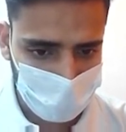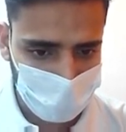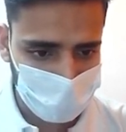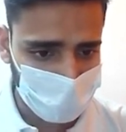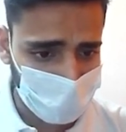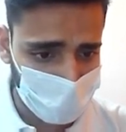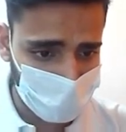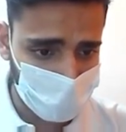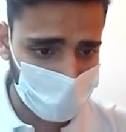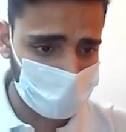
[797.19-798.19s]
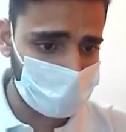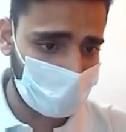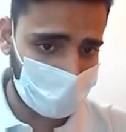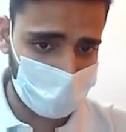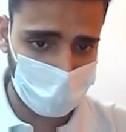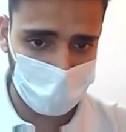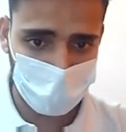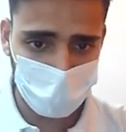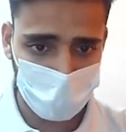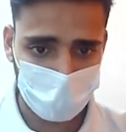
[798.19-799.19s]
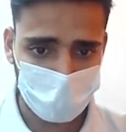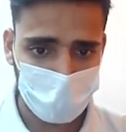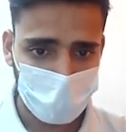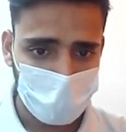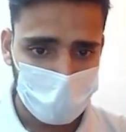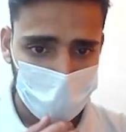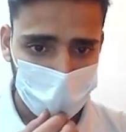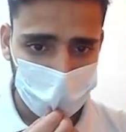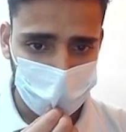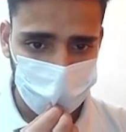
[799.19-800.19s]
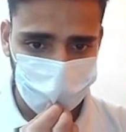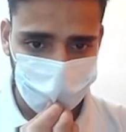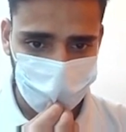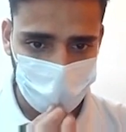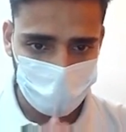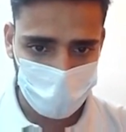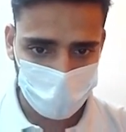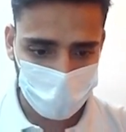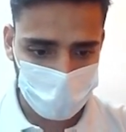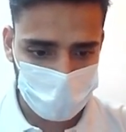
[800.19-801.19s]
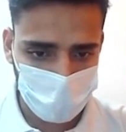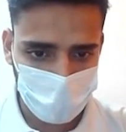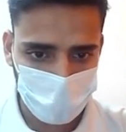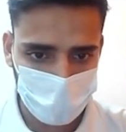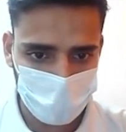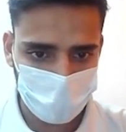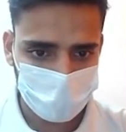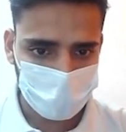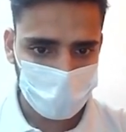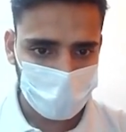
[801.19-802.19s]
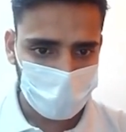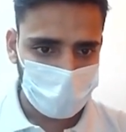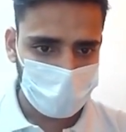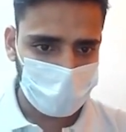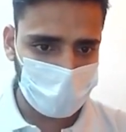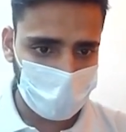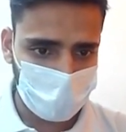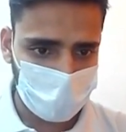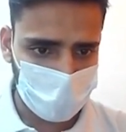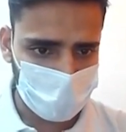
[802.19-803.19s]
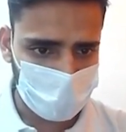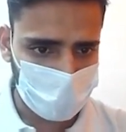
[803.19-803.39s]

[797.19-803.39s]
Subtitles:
line number 17. Okay, we have a typing mistake here, the null pointer.